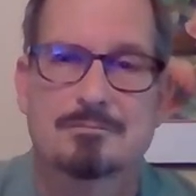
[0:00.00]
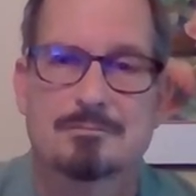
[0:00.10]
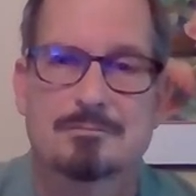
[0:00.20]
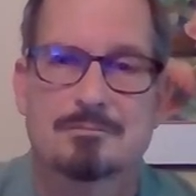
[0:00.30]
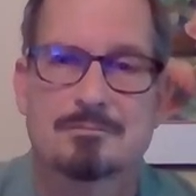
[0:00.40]

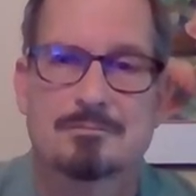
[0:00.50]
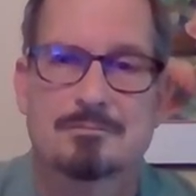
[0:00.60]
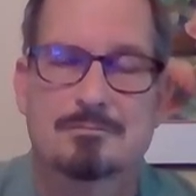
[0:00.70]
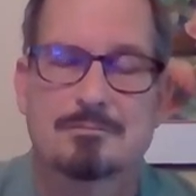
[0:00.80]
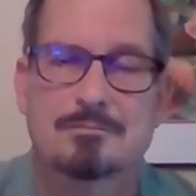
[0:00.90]

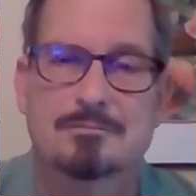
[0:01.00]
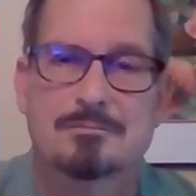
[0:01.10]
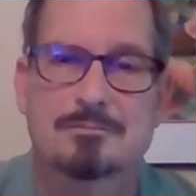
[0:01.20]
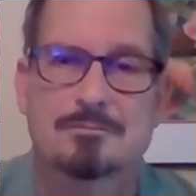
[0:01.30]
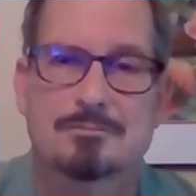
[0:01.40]

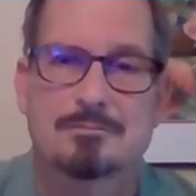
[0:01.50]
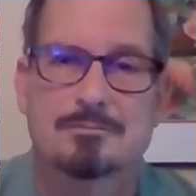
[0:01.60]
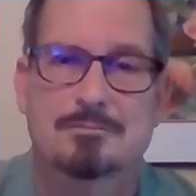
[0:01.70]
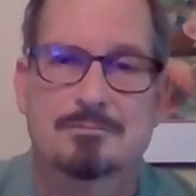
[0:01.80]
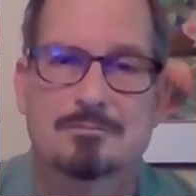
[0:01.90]

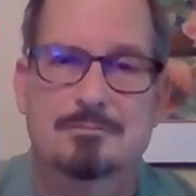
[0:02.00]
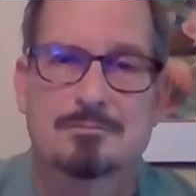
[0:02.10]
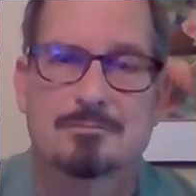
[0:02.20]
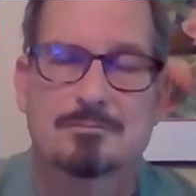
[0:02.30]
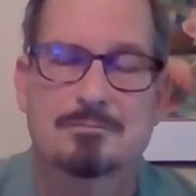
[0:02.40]

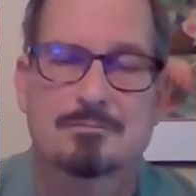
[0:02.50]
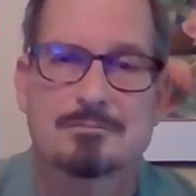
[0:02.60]
(silent)